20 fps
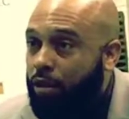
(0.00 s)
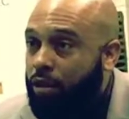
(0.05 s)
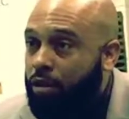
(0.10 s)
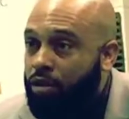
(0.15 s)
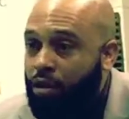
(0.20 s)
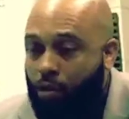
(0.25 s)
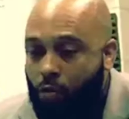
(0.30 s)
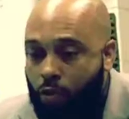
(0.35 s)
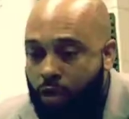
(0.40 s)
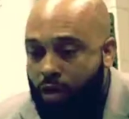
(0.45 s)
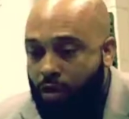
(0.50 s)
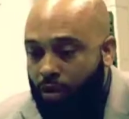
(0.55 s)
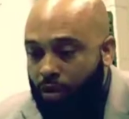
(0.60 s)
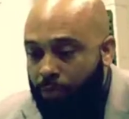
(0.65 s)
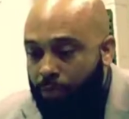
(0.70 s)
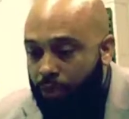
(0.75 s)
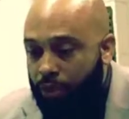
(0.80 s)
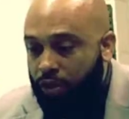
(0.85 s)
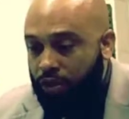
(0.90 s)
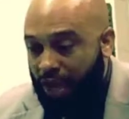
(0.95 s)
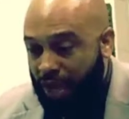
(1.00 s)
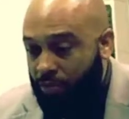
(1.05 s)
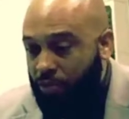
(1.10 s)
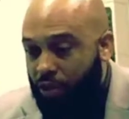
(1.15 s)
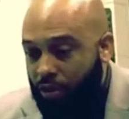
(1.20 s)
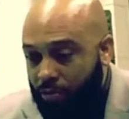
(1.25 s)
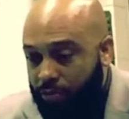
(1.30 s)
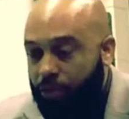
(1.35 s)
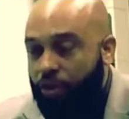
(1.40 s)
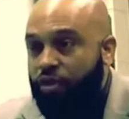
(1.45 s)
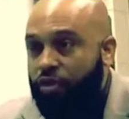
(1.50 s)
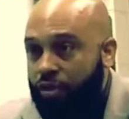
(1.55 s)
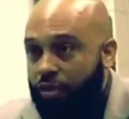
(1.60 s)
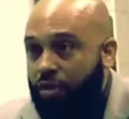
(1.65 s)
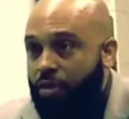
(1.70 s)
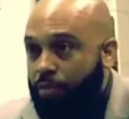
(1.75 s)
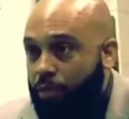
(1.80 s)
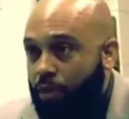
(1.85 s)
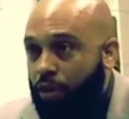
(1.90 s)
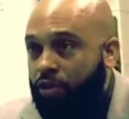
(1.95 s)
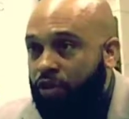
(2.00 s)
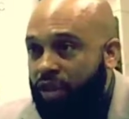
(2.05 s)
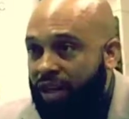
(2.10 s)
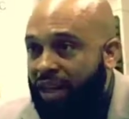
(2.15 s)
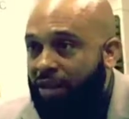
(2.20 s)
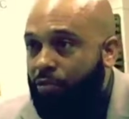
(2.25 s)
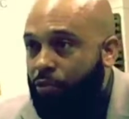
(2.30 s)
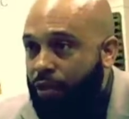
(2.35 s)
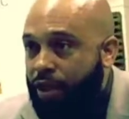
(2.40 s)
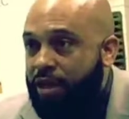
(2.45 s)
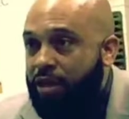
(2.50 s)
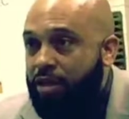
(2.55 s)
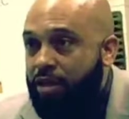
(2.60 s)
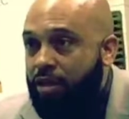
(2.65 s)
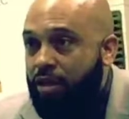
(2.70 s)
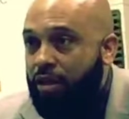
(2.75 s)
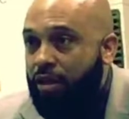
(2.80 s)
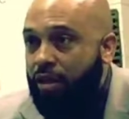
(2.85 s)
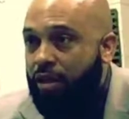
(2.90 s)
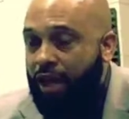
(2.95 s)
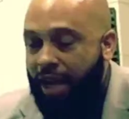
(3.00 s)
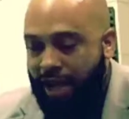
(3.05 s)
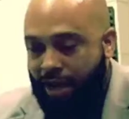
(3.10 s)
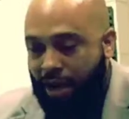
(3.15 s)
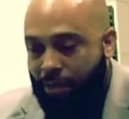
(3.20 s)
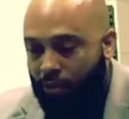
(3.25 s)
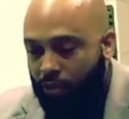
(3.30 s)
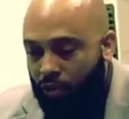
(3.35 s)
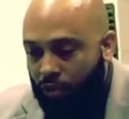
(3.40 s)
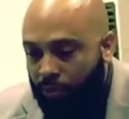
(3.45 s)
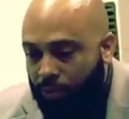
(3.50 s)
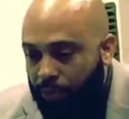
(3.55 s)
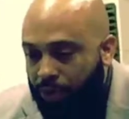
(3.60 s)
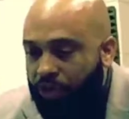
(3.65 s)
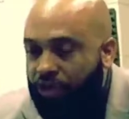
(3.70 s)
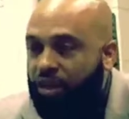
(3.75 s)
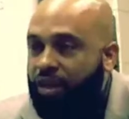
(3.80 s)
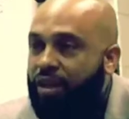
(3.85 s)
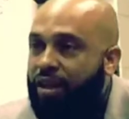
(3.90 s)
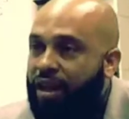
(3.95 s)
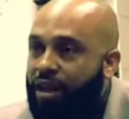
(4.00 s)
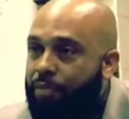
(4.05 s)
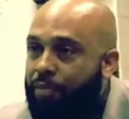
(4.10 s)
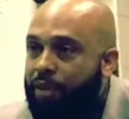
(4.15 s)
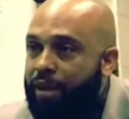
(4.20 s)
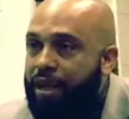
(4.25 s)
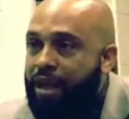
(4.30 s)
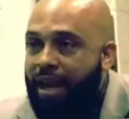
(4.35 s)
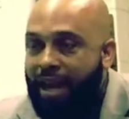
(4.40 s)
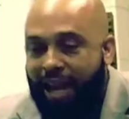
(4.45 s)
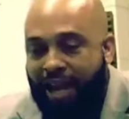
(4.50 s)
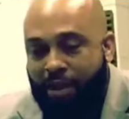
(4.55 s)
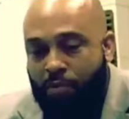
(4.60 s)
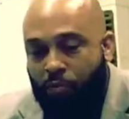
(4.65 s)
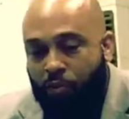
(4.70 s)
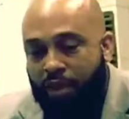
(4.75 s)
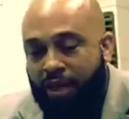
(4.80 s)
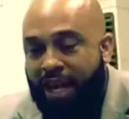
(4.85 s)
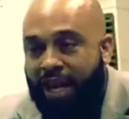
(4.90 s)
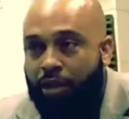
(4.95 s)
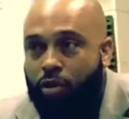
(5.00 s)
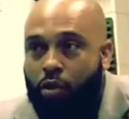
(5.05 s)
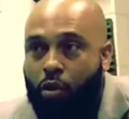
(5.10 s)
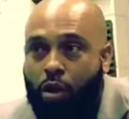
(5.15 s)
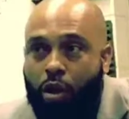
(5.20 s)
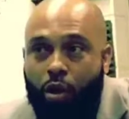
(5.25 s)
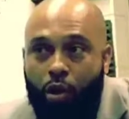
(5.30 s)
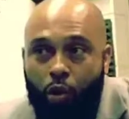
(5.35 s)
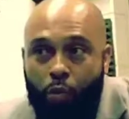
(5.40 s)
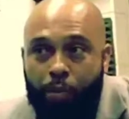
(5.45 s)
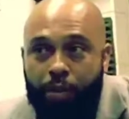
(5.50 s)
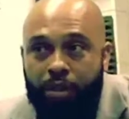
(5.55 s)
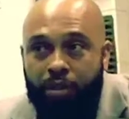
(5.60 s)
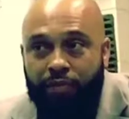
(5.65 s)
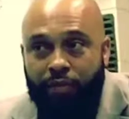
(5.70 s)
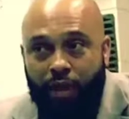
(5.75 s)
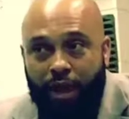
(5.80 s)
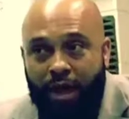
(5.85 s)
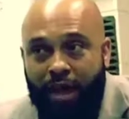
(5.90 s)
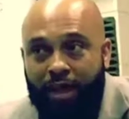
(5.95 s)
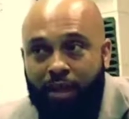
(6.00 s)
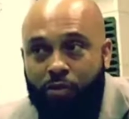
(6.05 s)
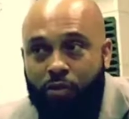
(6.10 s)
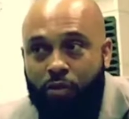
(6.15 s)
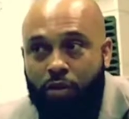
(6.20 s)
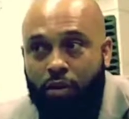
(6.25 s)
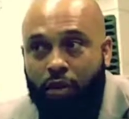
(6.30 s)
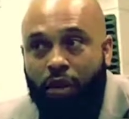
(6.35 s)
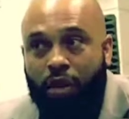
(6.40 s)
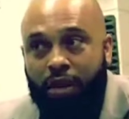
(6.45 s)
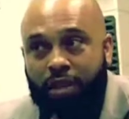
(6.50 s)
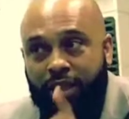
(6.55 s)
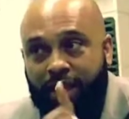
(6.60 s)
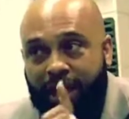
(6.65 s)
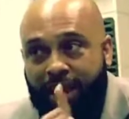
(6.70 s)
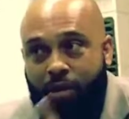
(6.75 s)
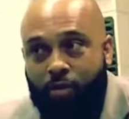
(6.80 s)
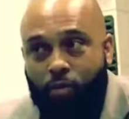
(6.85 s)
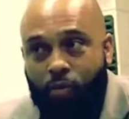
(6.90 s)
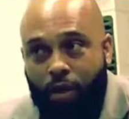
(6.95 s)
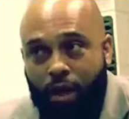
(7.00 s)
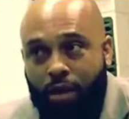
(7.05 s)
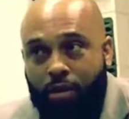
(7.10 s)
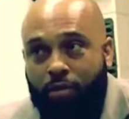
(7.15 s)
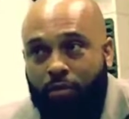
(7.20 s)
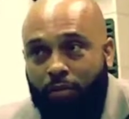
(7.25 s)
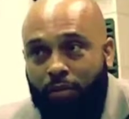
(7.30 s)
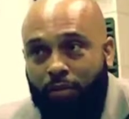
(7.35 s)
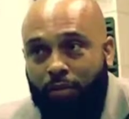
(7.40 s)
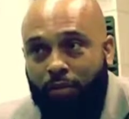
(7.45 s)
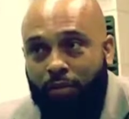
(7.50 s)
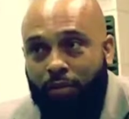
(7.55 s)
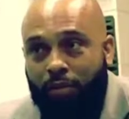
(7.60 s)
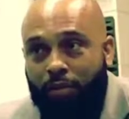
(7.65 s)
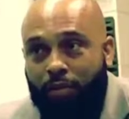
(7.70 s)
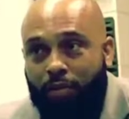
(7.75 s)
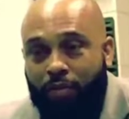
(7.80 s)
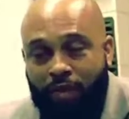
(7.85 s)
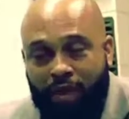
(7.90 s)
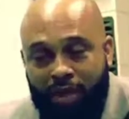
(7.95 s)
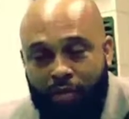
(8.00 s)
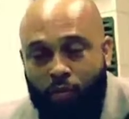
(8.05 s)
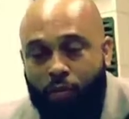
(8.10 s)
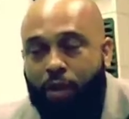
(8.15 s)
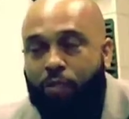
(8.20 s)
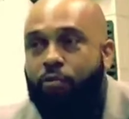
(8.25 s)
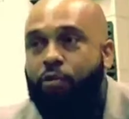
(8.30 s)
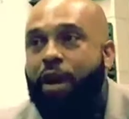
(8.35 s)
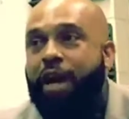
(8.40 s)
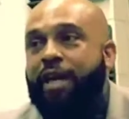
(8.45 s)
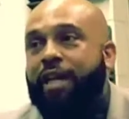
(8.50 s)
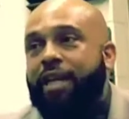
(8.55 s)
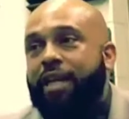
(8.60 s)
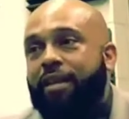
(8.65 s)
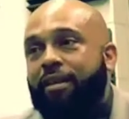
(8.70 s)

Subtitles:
So we're going to push. I'm going to push the books that I've written, and I'm going to push the company. And when that door opens for Hollywood, because it will, then we're ready.